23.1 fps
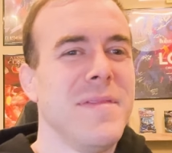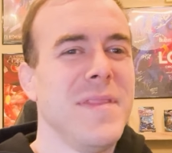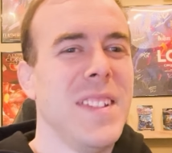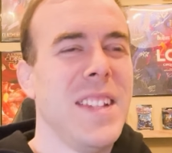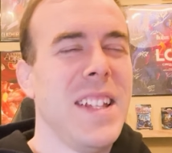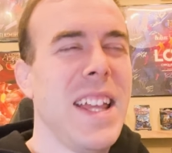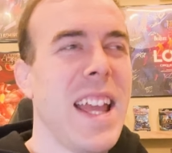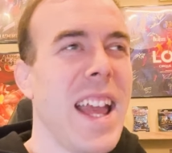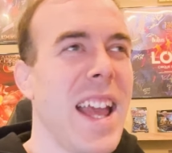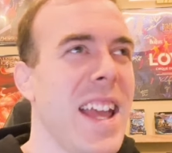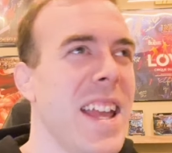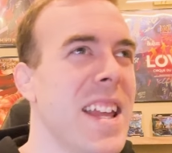
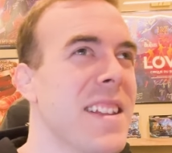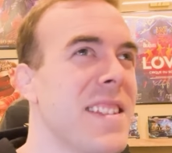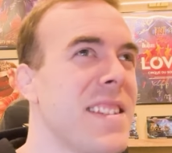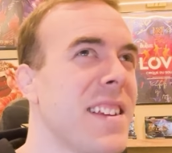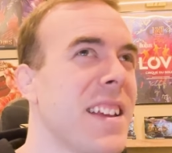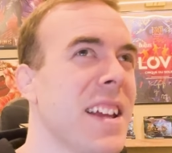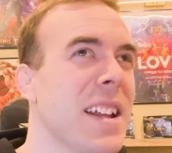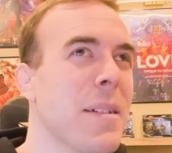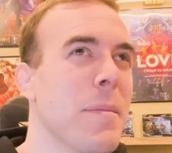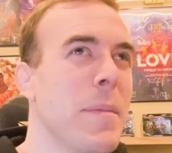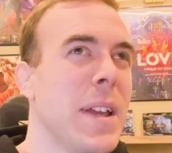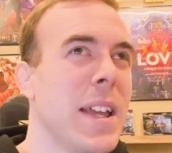Yeah, it's
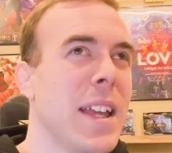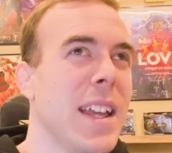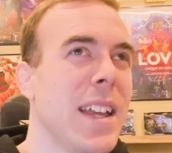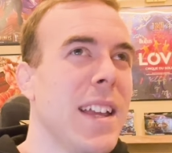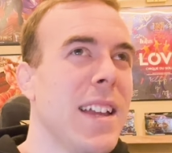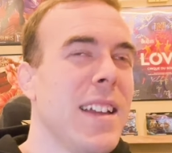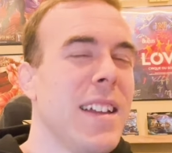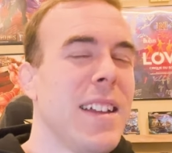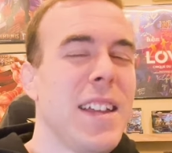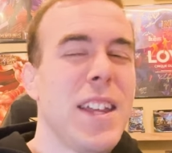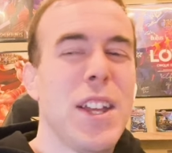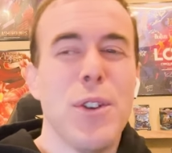going to
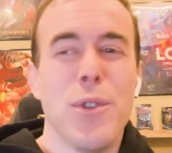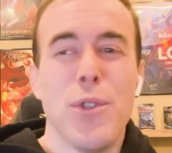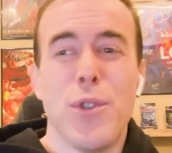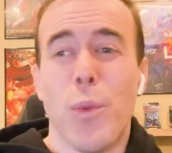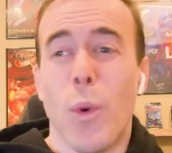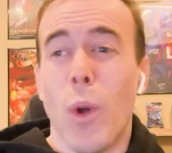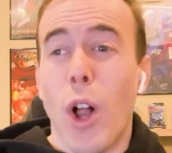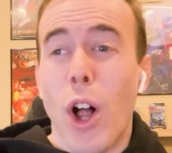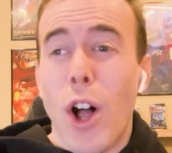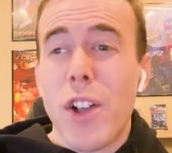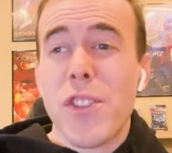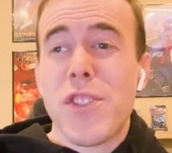be huge.
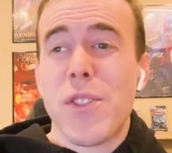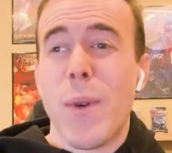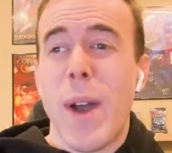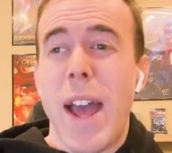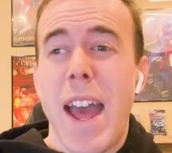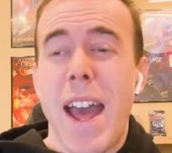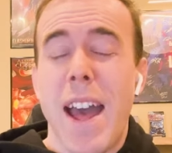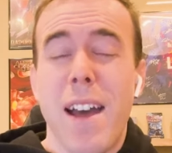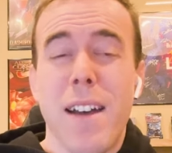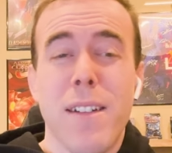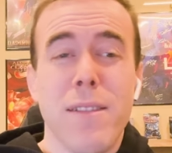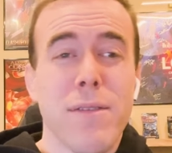We'll also
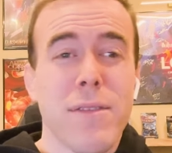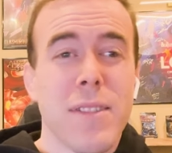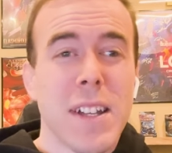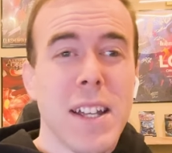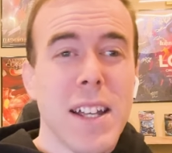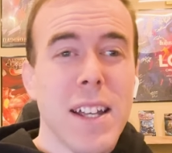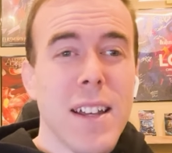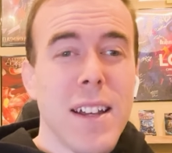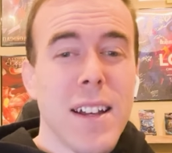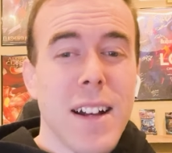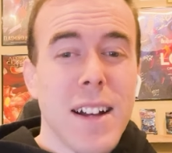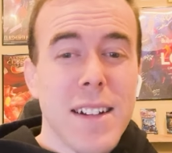have
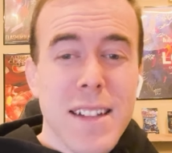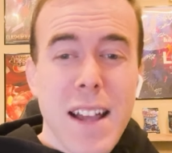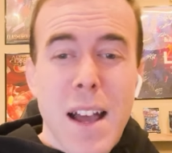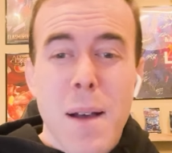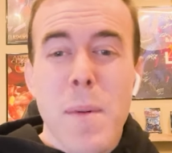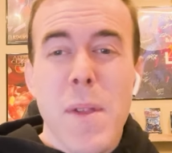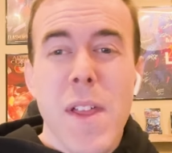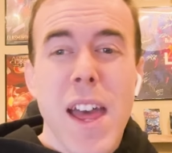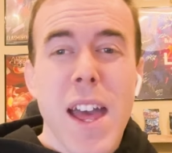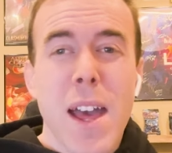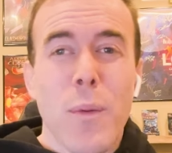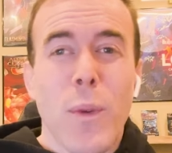on top
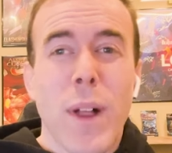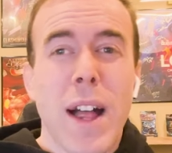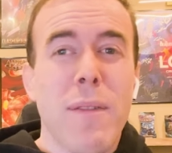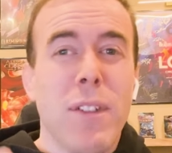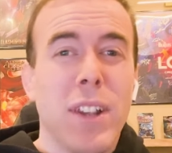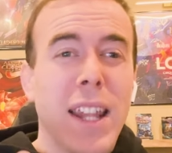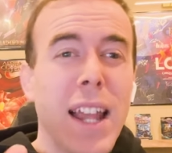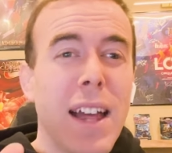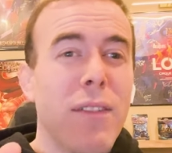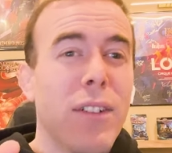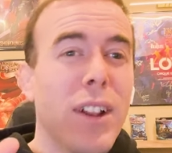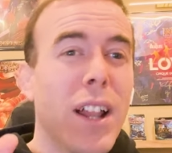of that, we'll have a
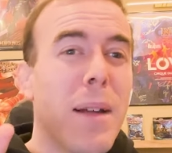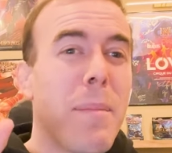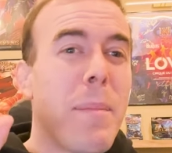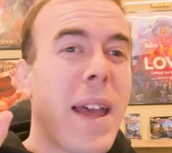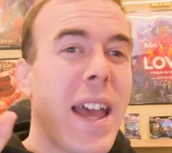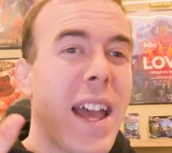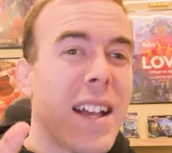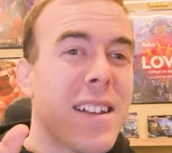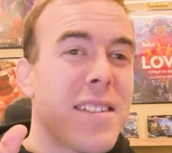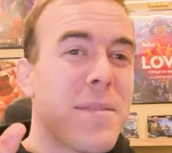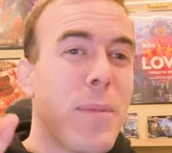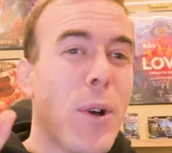Level Up
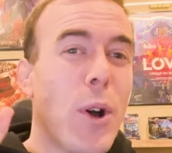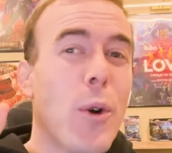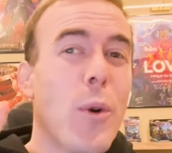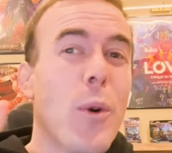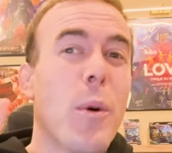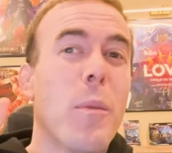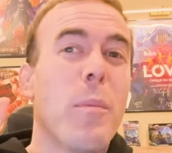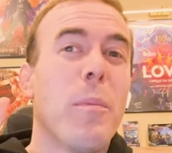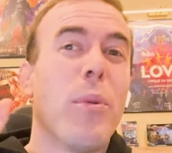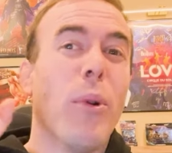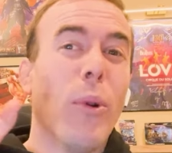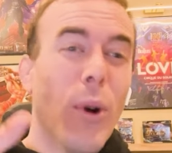
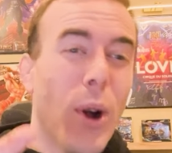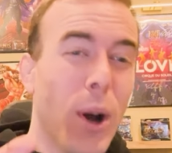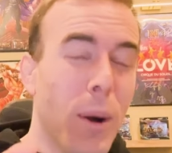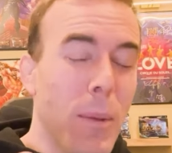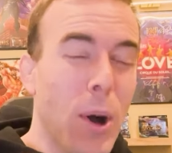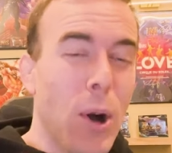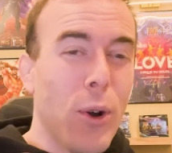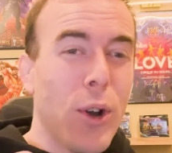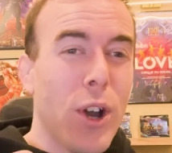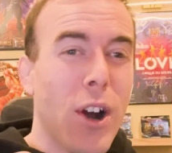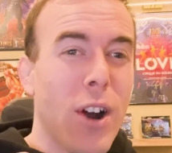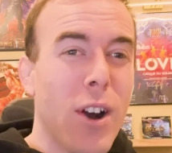Expo
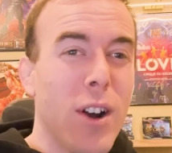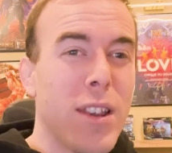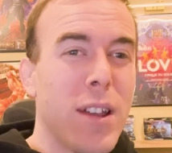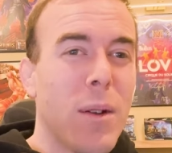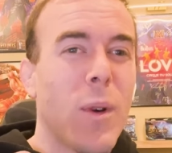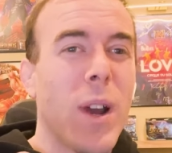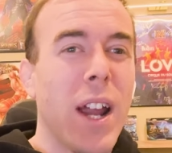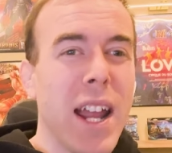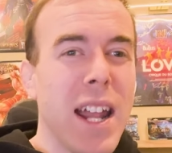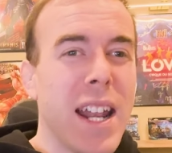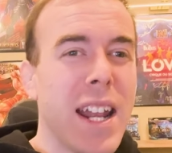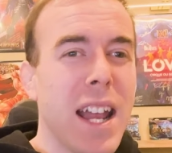promo card that
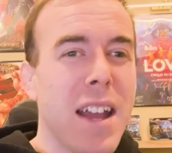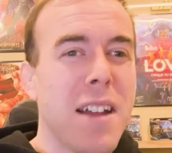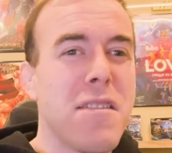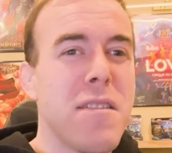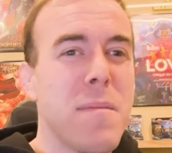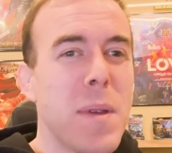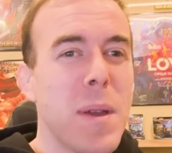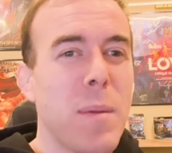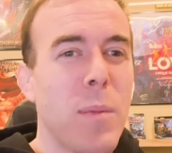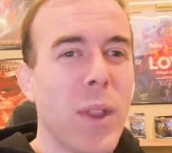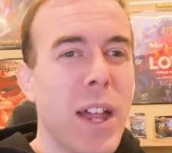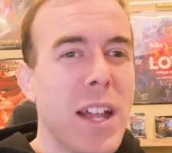we're handing out to
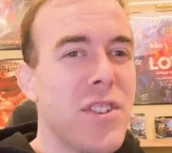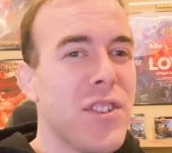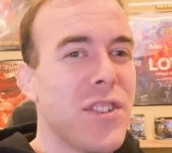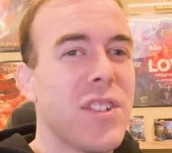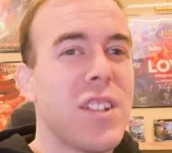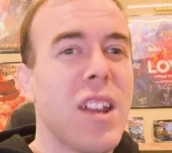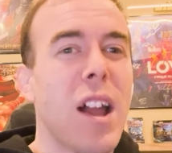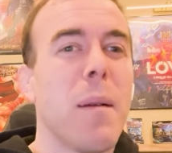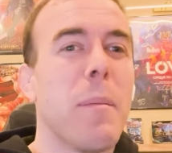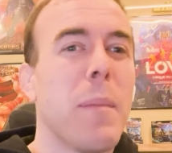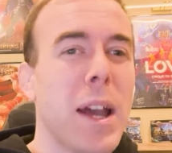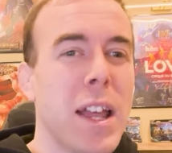people that just
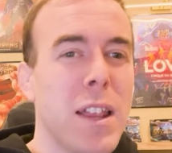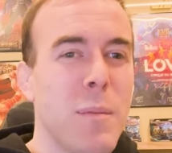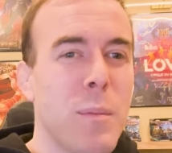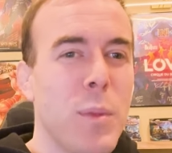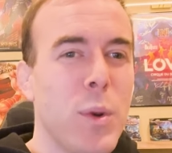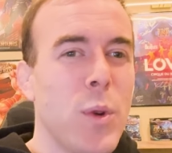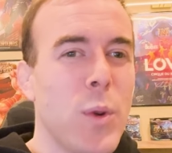stopped by yep.